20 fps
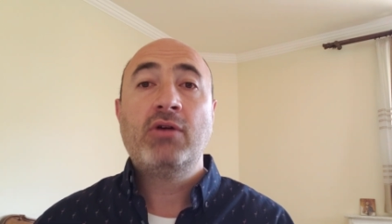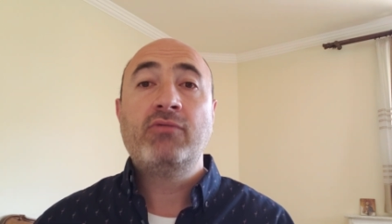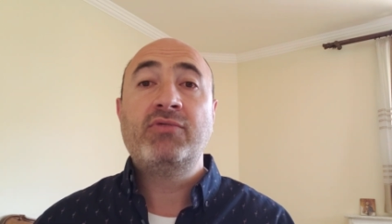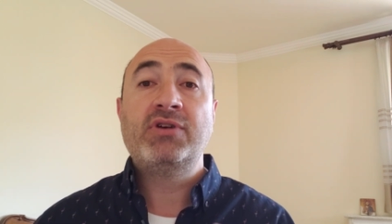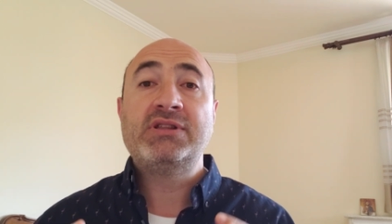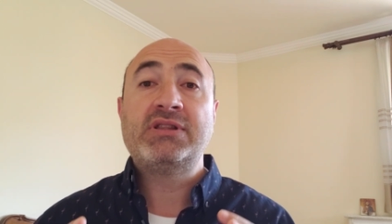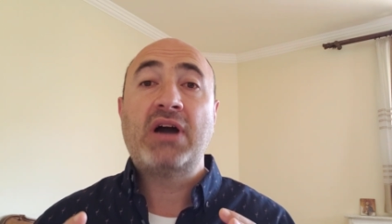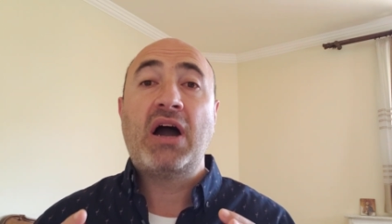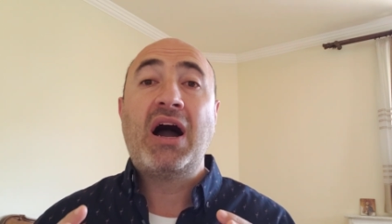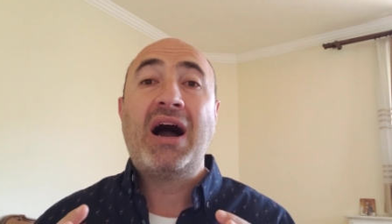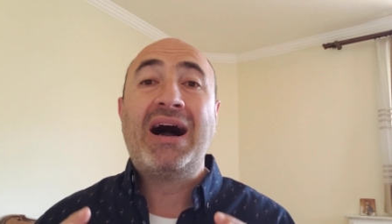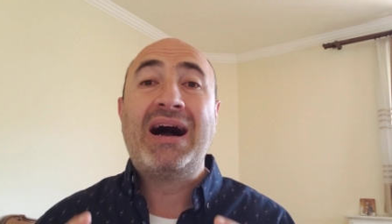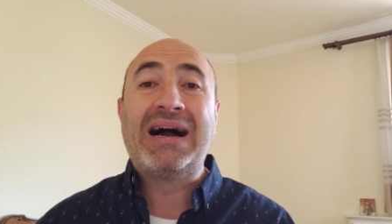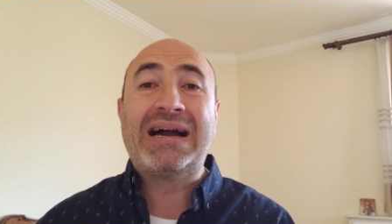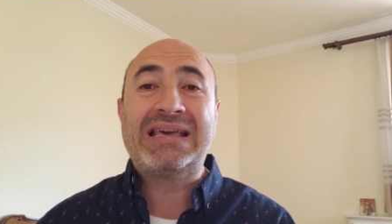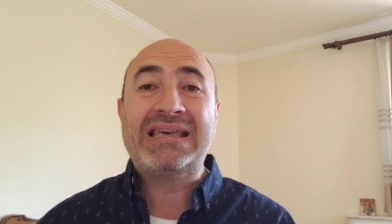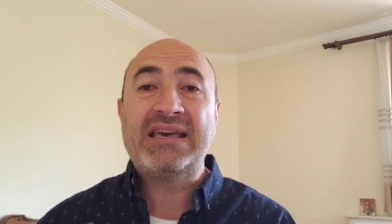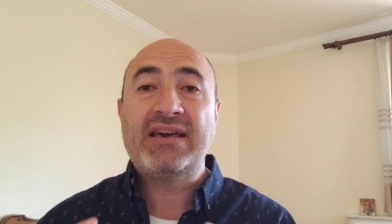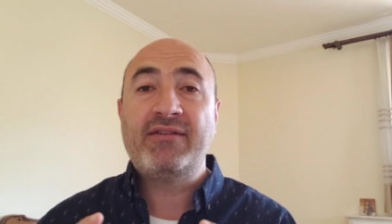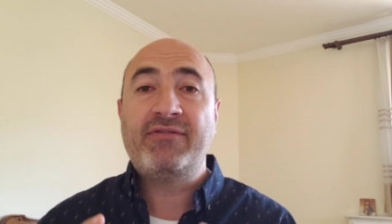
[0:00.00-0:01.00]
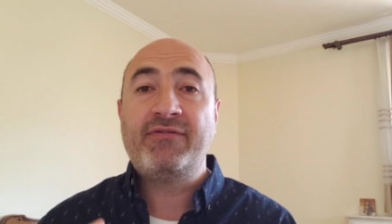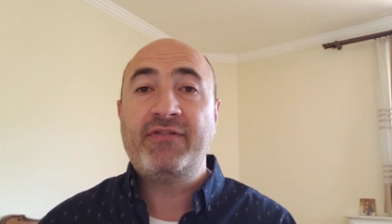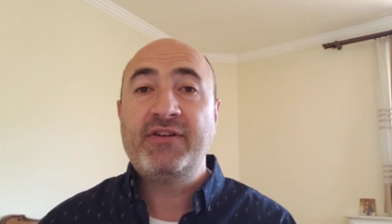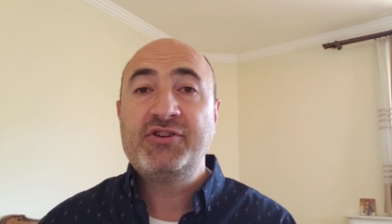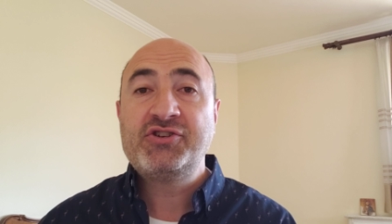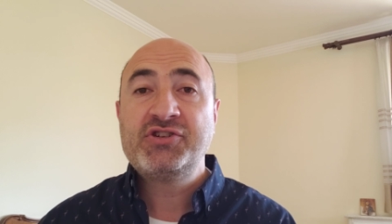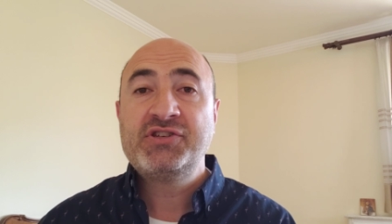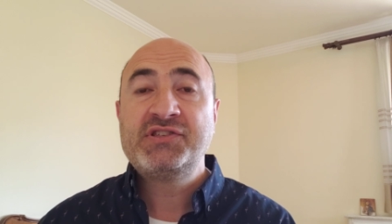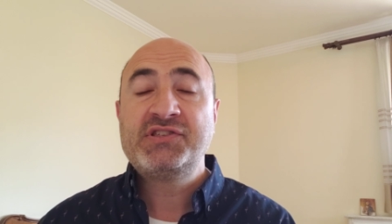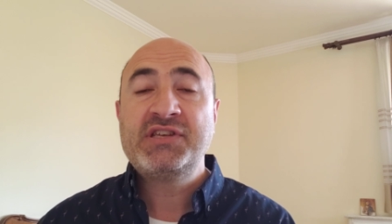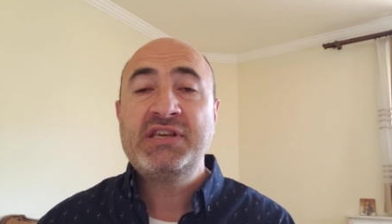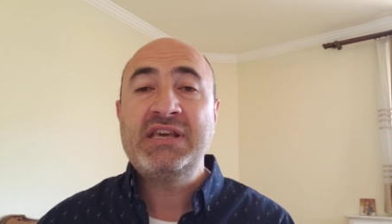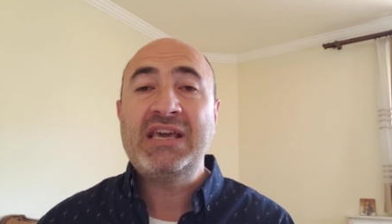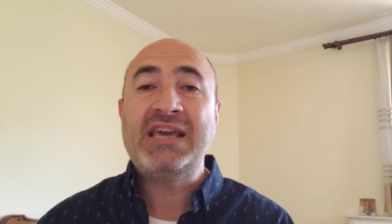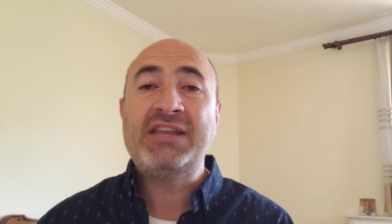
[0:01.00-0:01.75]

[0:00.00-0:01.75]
with high efficiency.